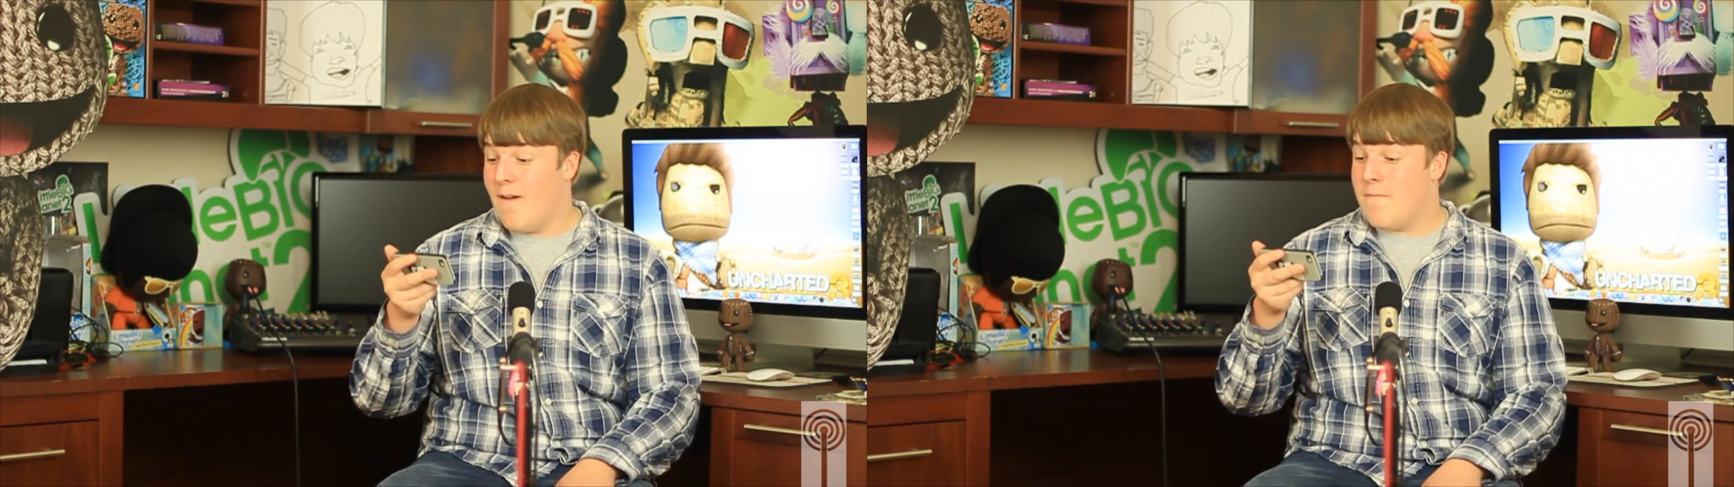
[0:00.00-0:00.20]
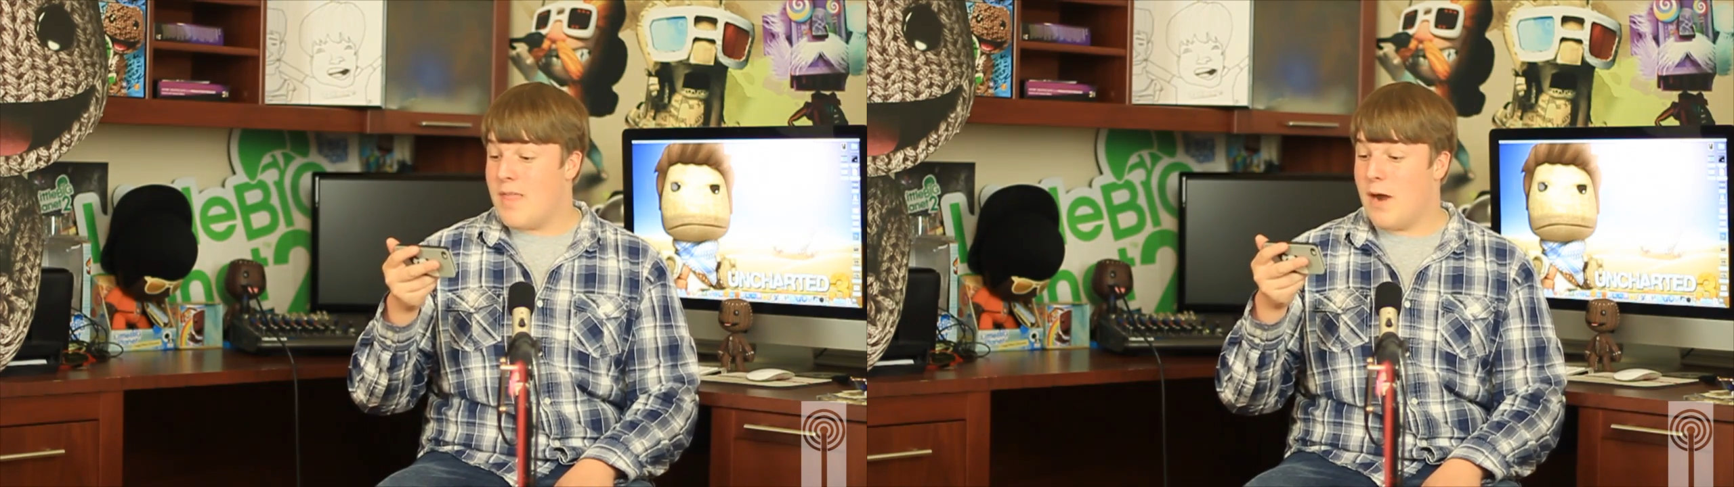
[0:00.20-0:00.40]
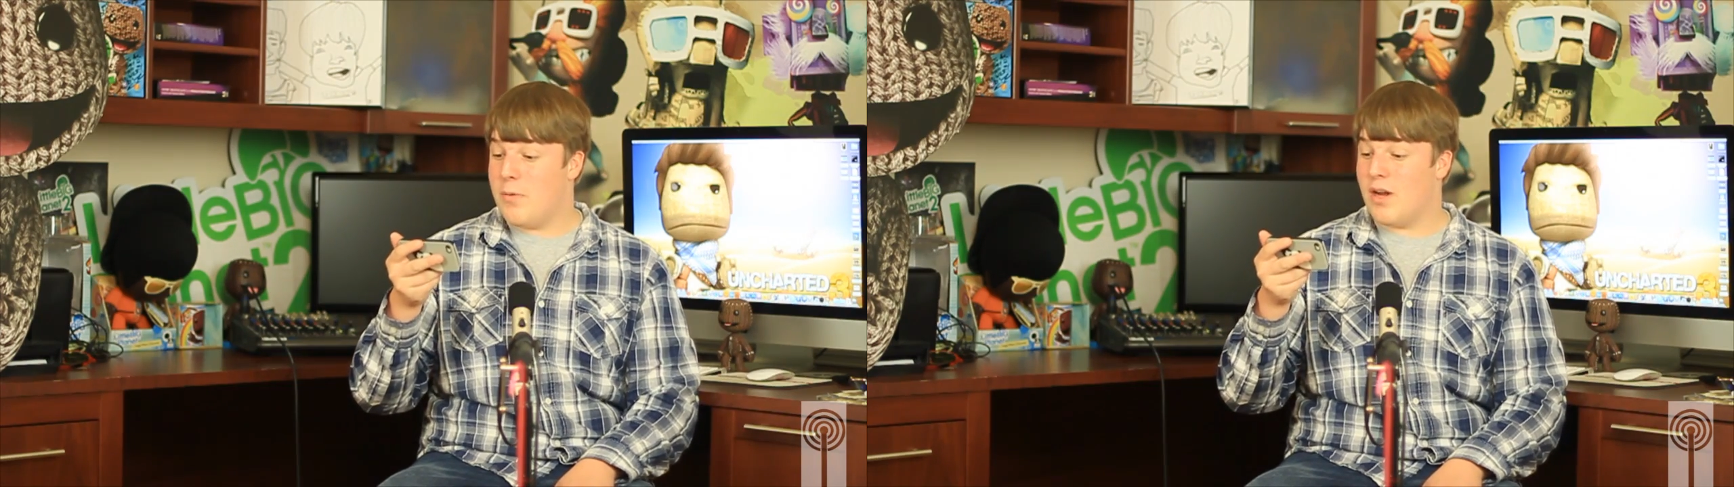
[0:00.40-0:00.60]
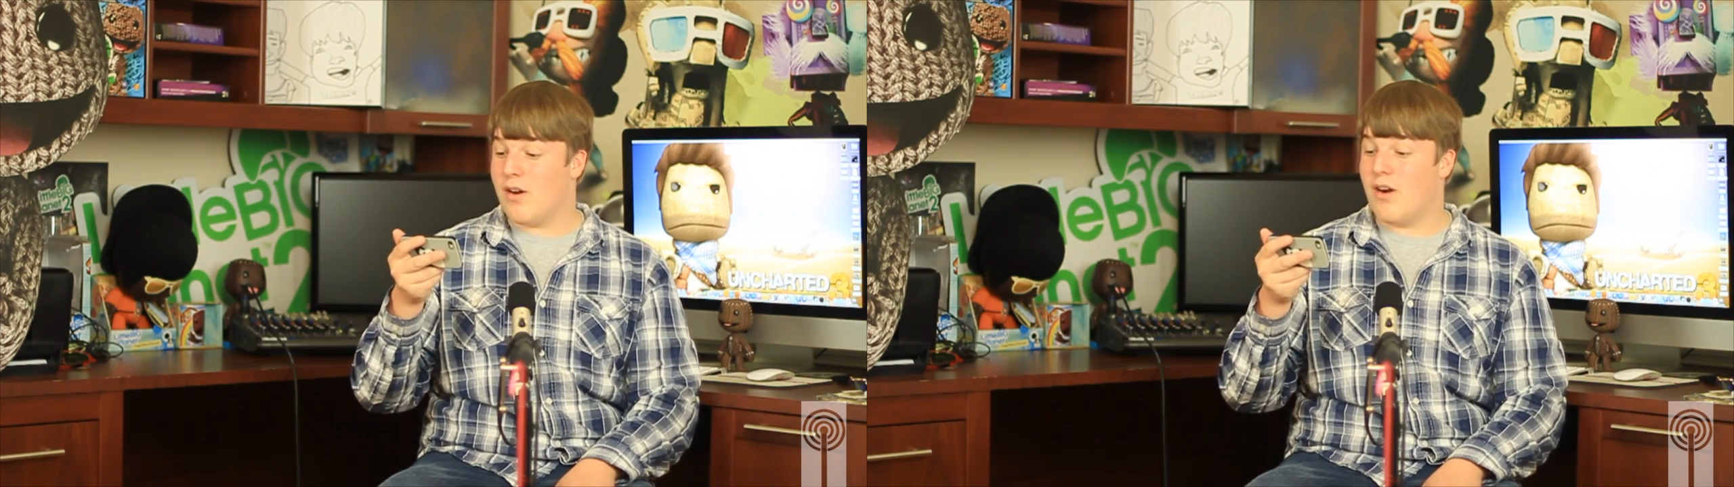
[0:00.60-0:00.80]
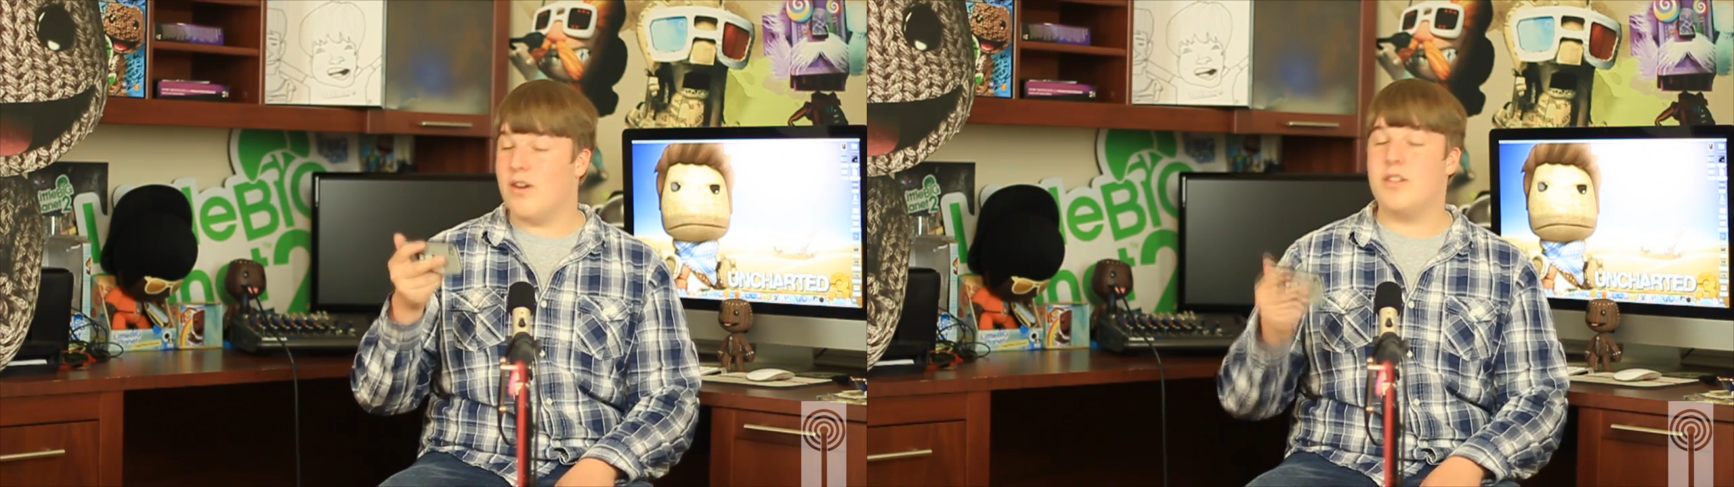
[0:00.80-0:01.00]
now we
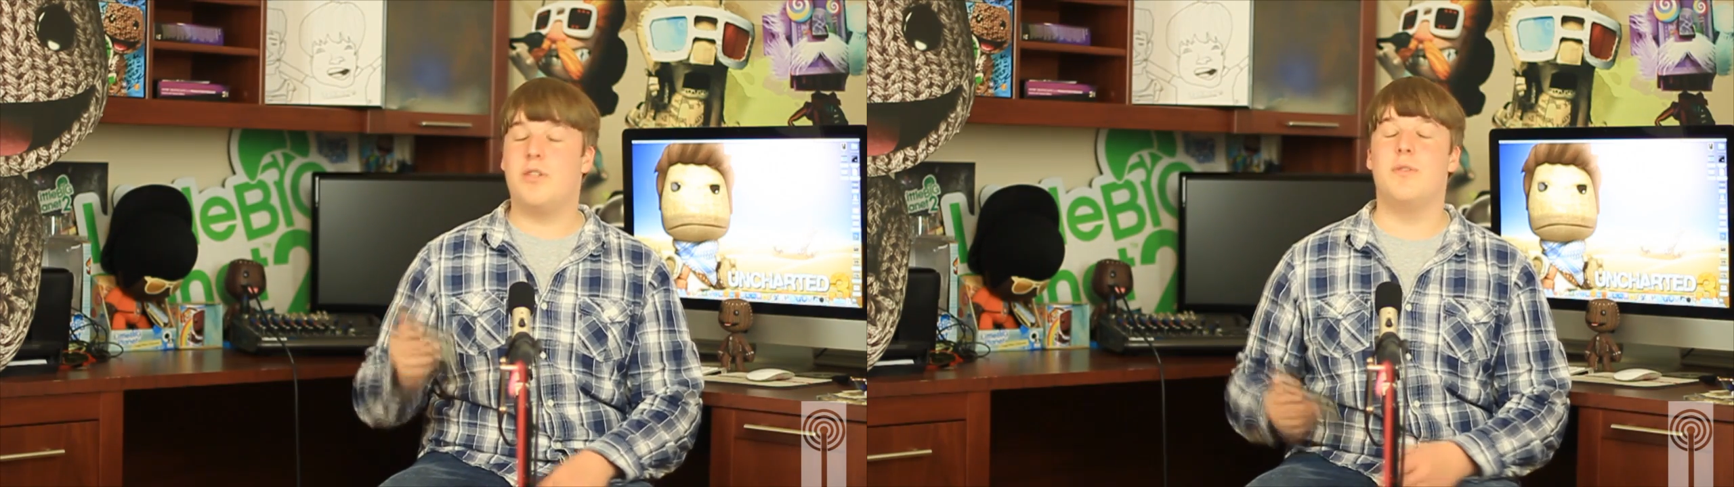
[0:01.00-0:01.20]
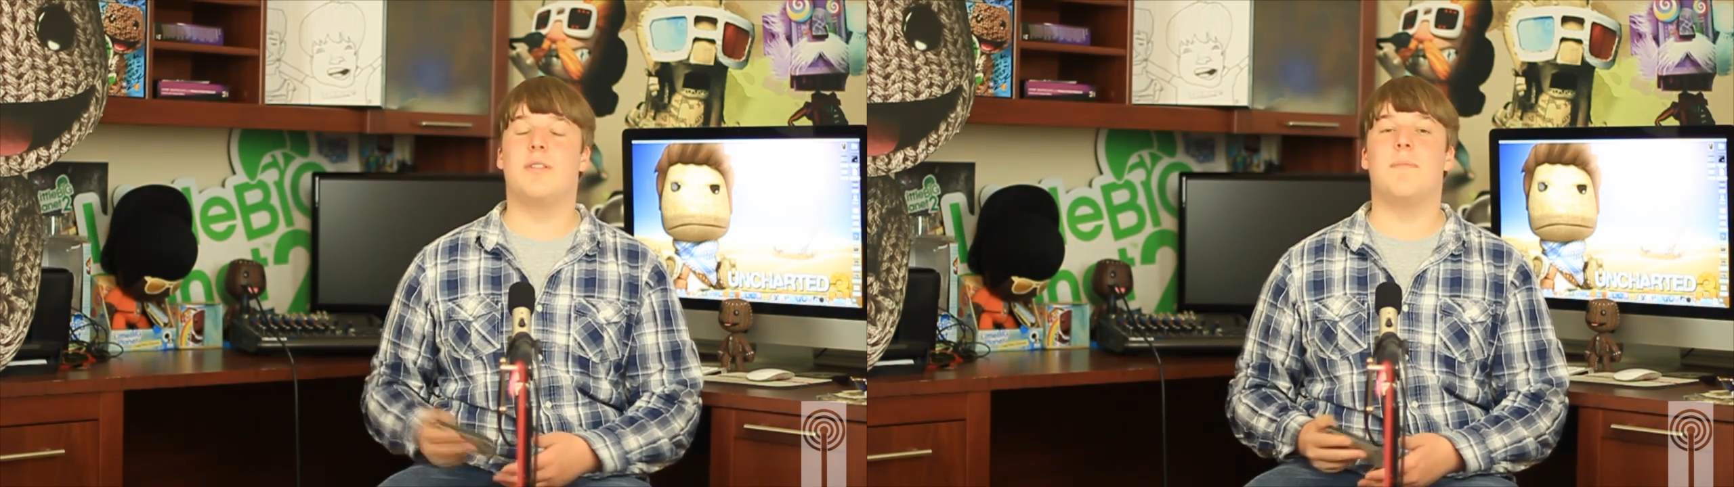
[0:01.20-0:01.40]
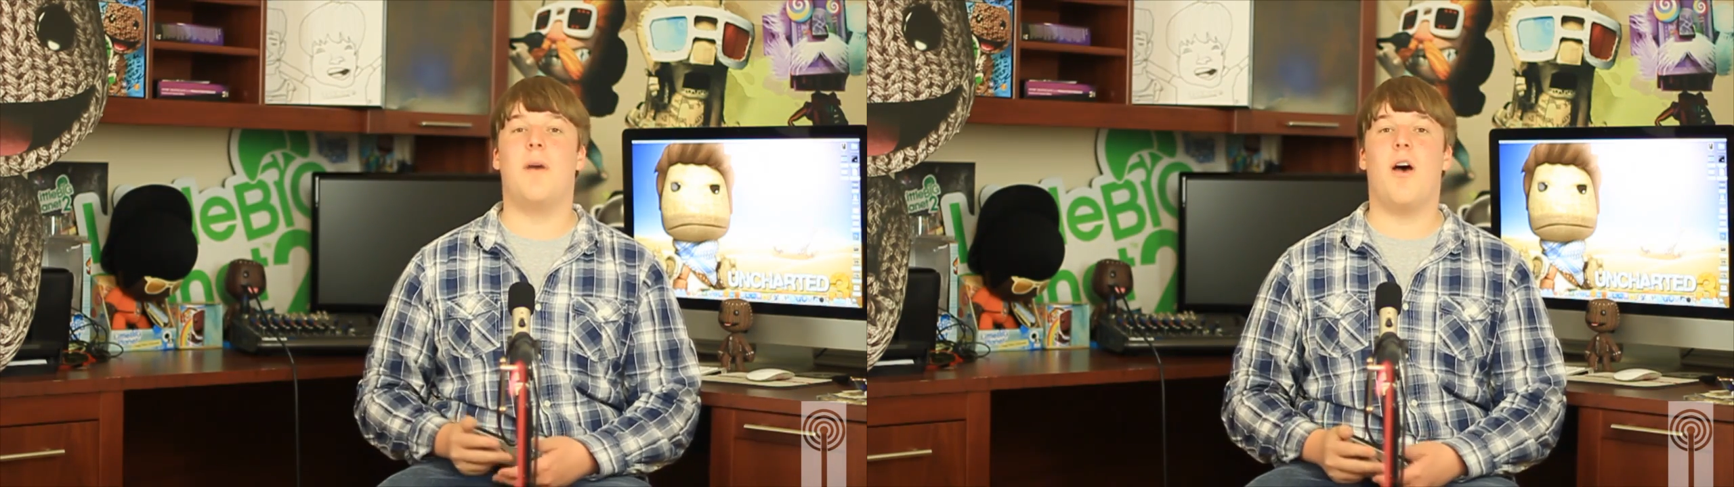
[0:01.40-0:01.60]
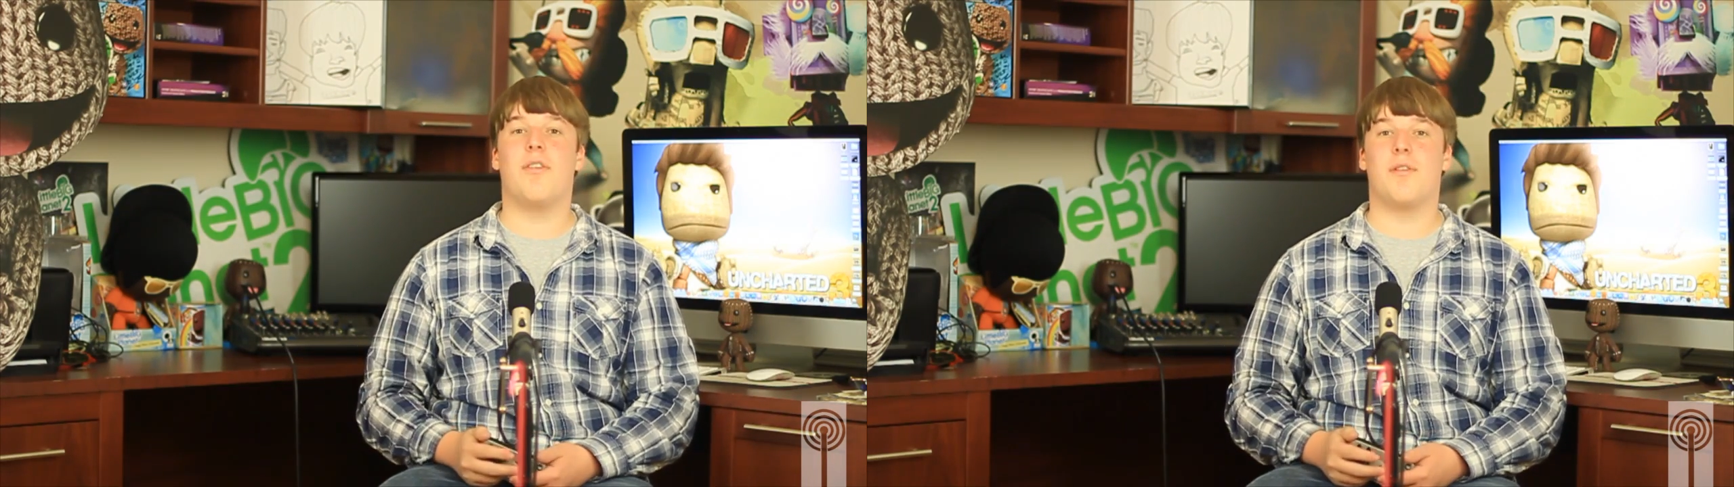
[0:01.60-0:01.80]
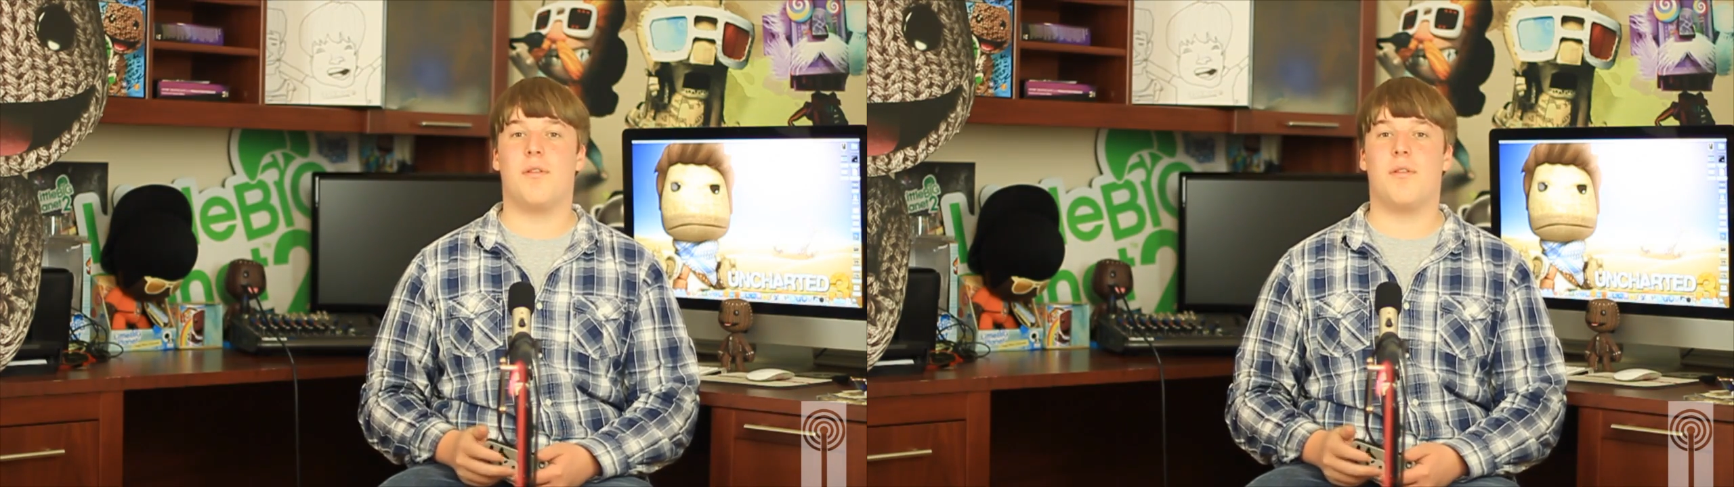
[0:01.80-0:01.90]
are on to some other